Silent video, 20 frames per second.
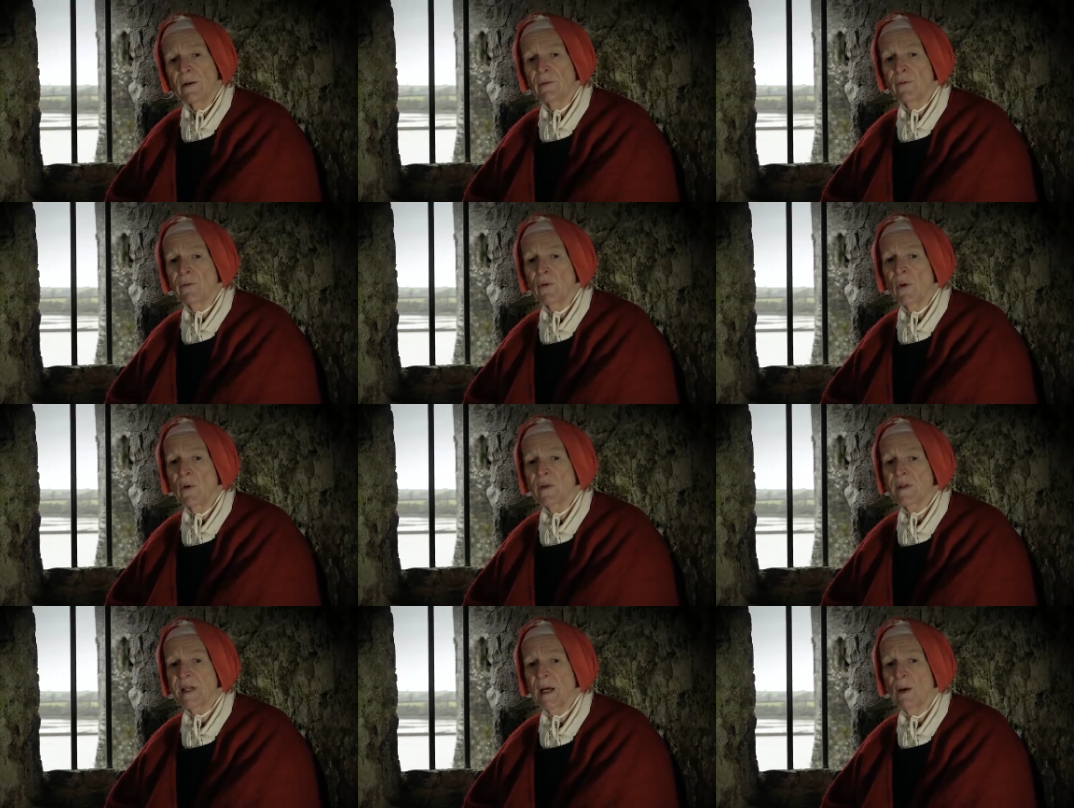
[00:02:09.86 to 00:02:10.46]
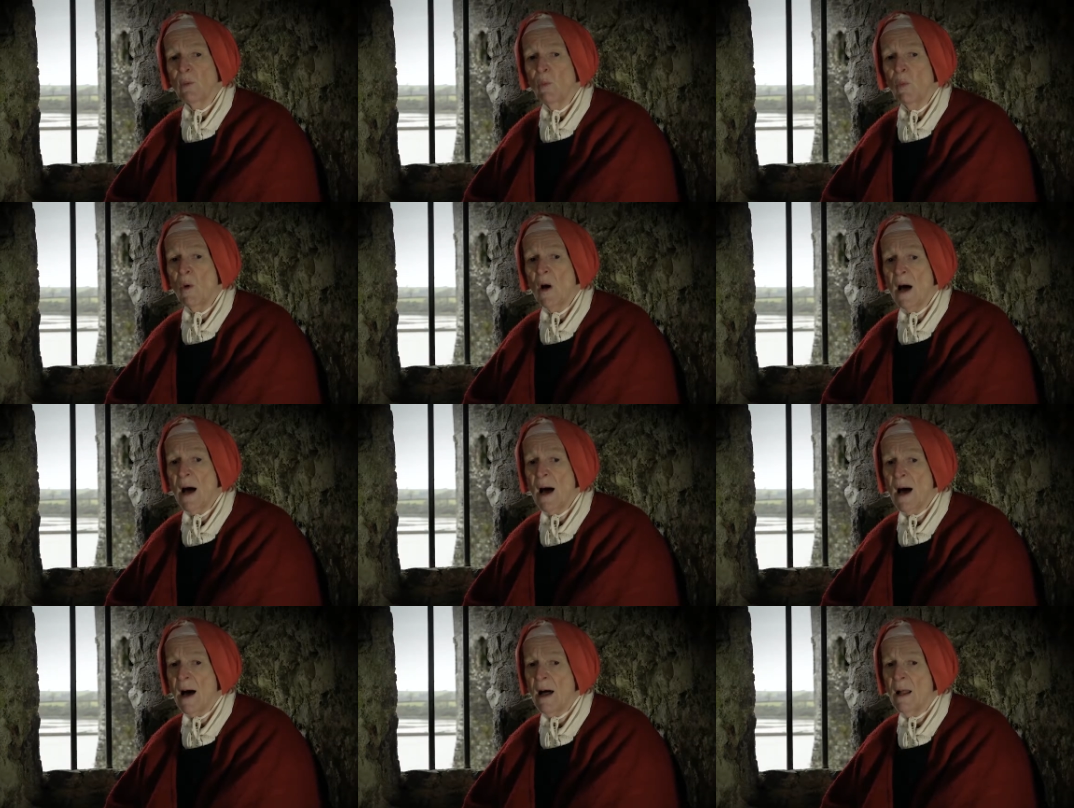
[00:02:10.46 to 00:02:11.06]
The frog said,
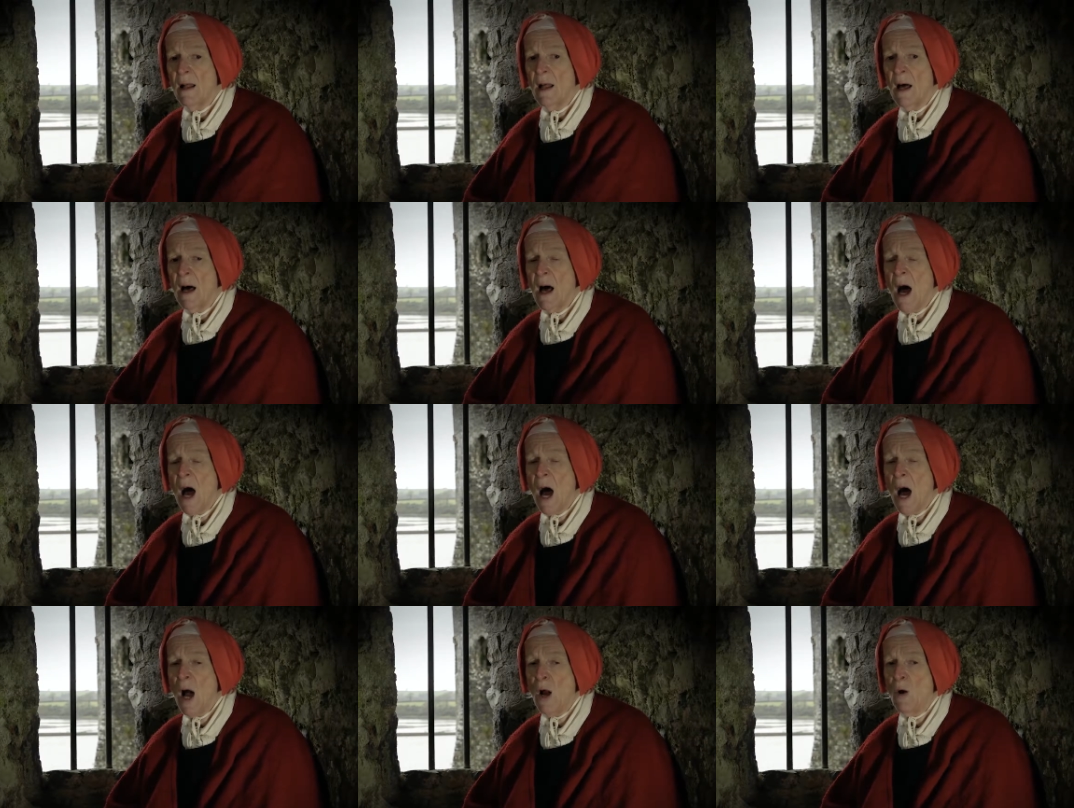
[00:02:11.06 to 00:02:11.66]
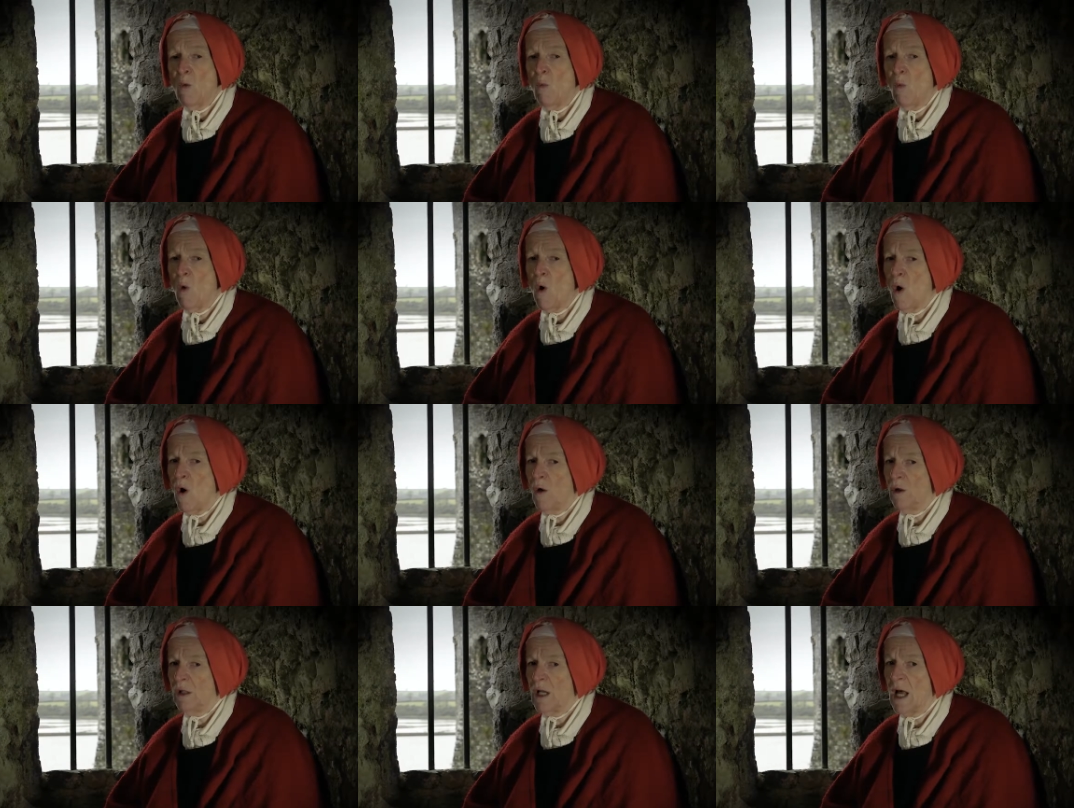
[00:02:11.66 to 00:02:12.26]
Well, I
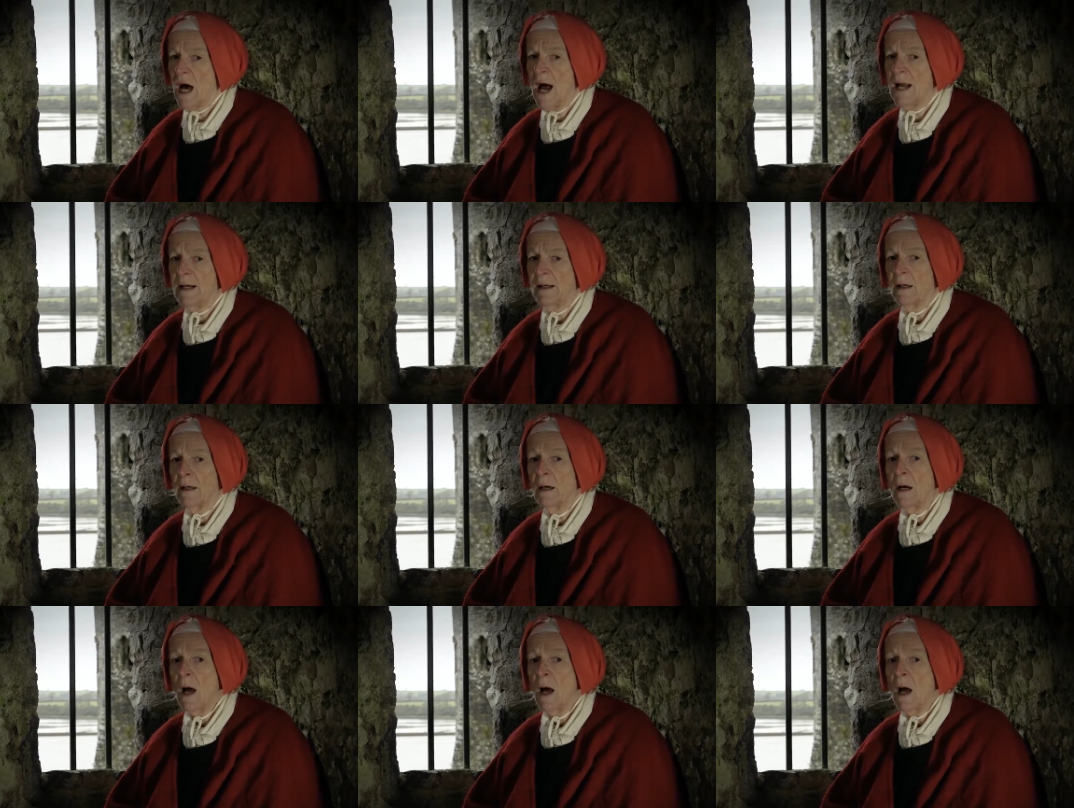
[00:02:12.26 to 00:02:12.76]
would like,